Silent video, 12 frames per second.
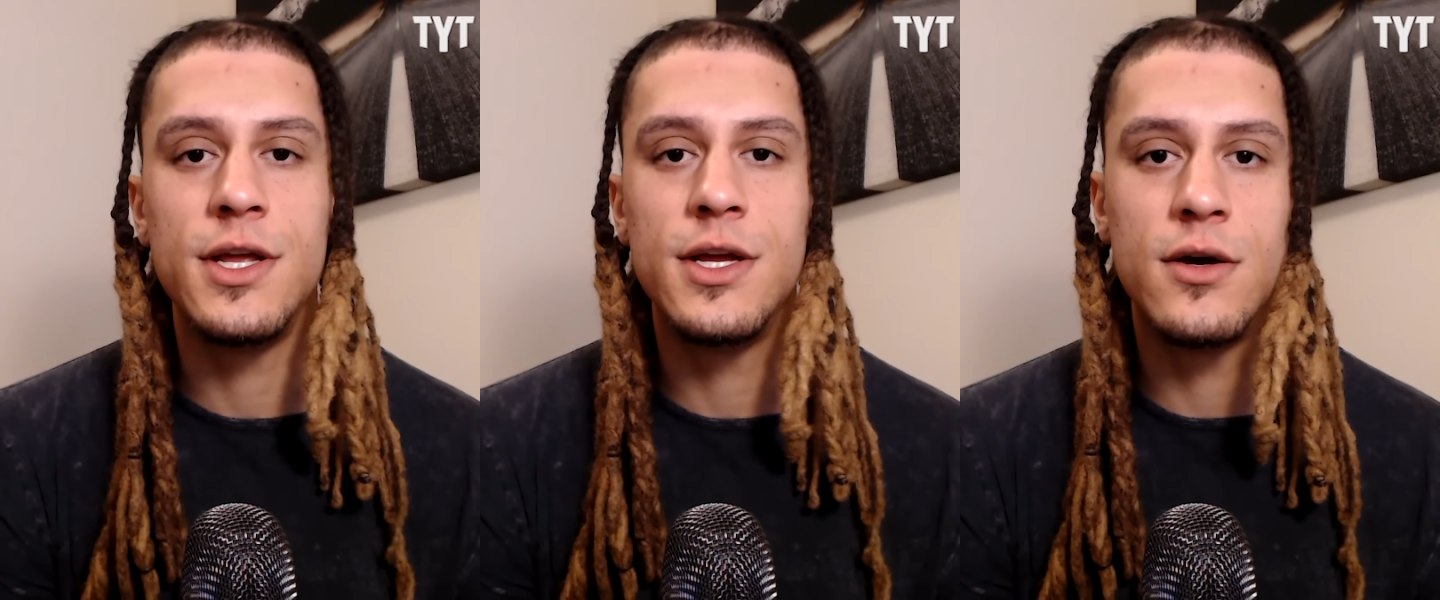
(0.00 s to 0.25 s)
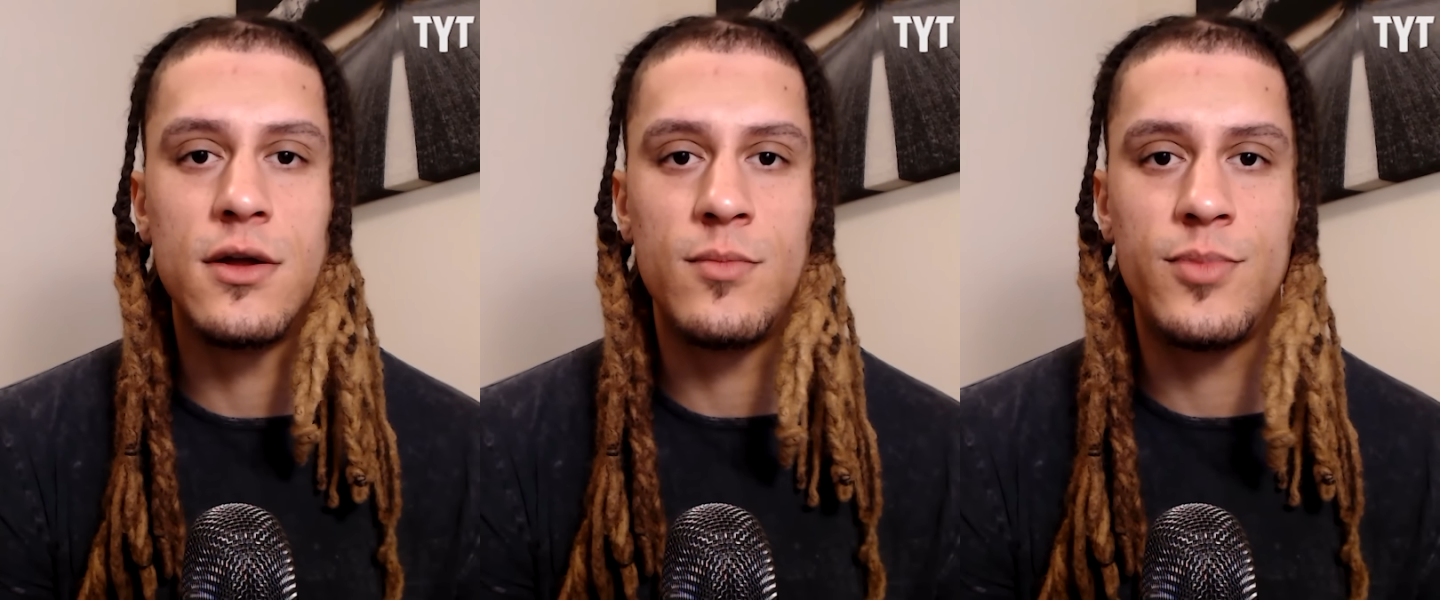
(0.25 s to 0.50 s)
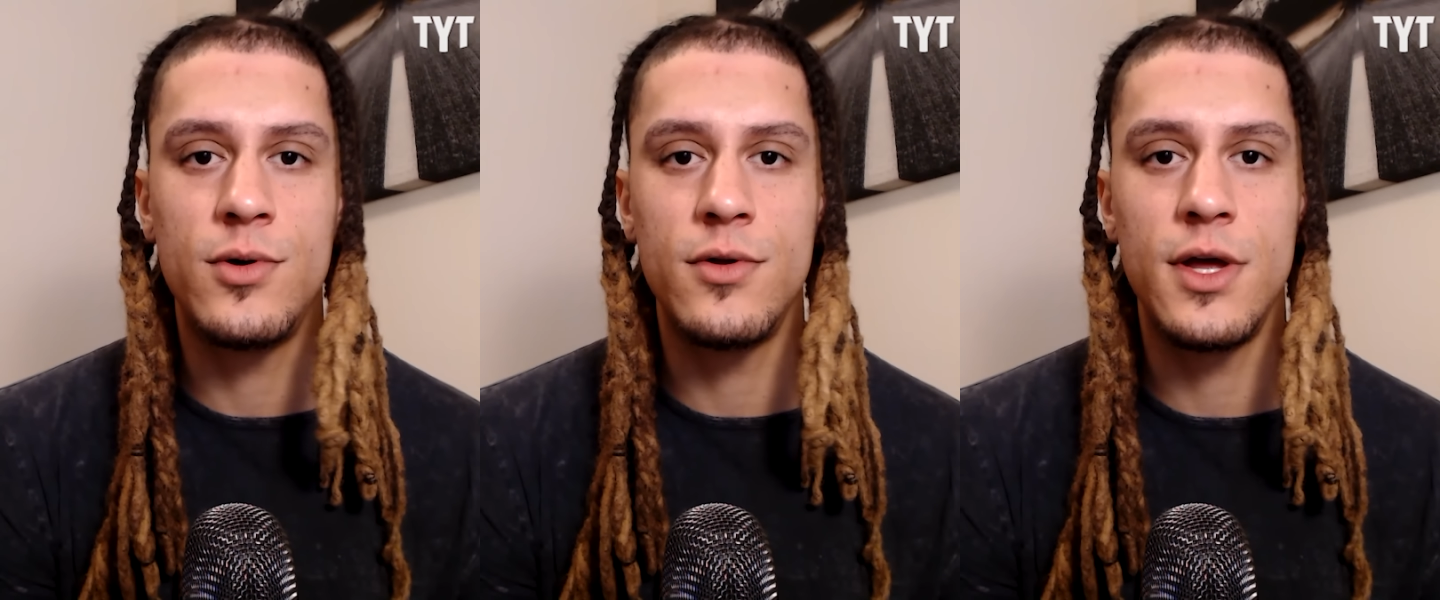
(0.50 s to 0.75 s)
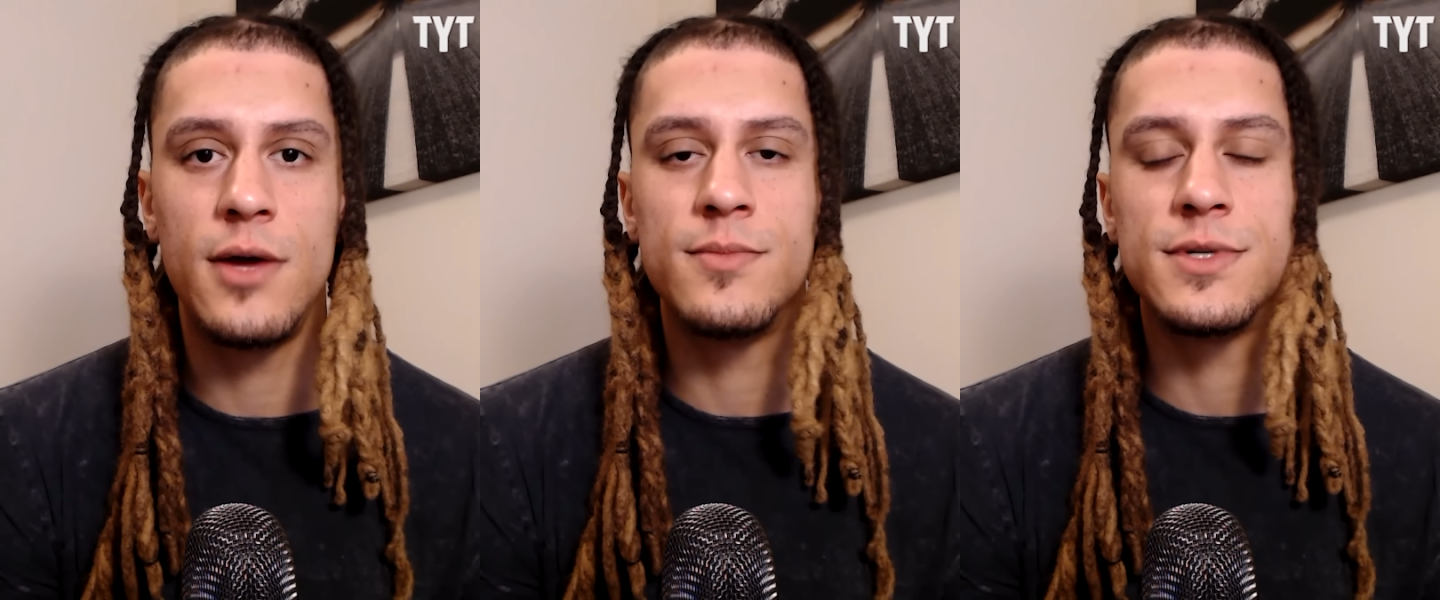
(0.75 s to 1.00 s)
He could have pulled
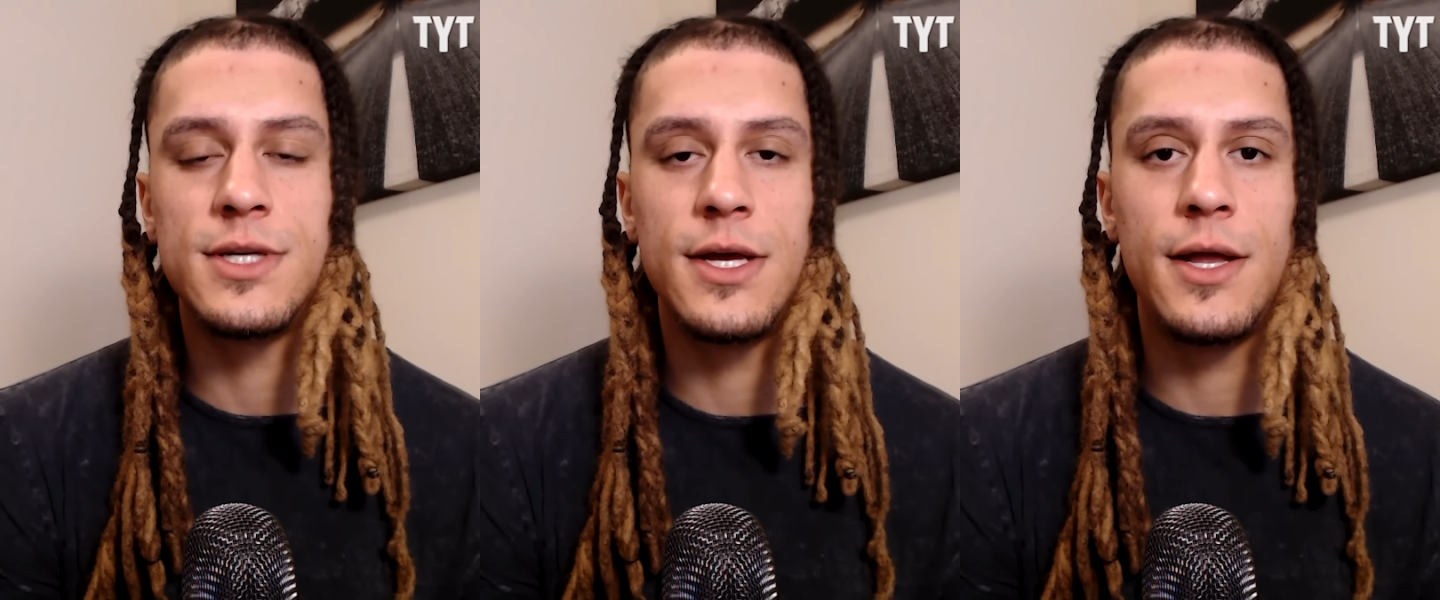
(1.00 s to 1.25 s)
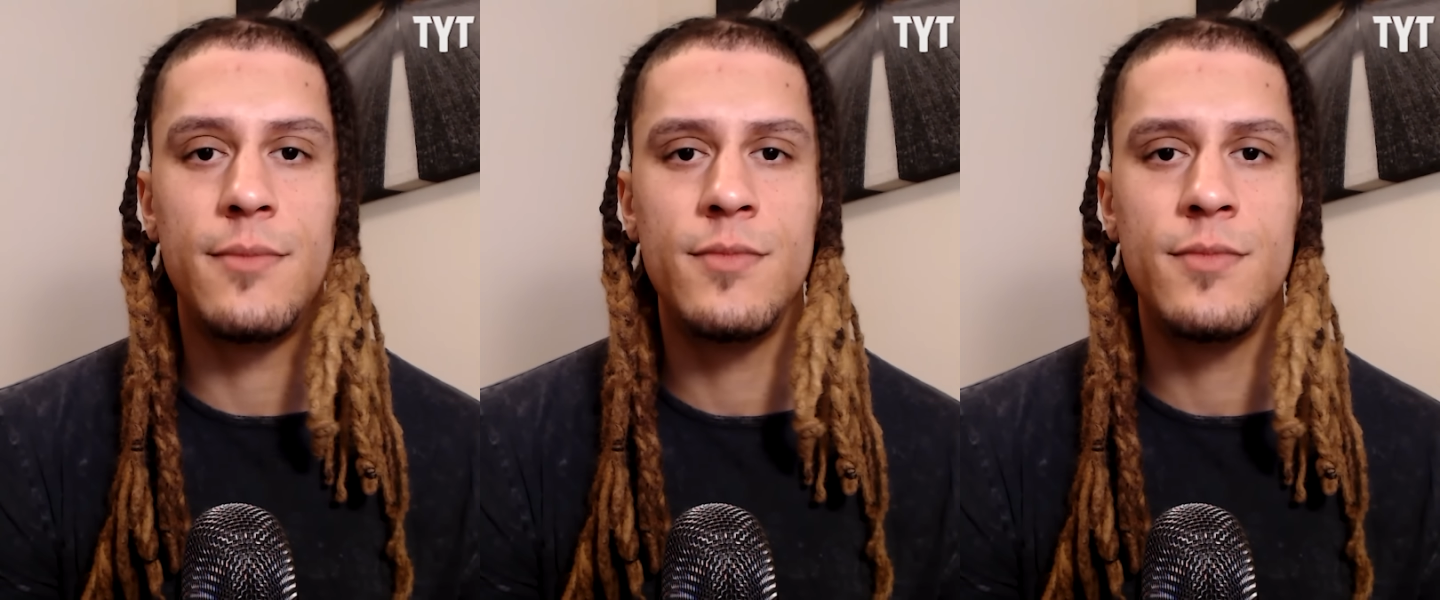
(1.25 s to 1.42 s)
up and said,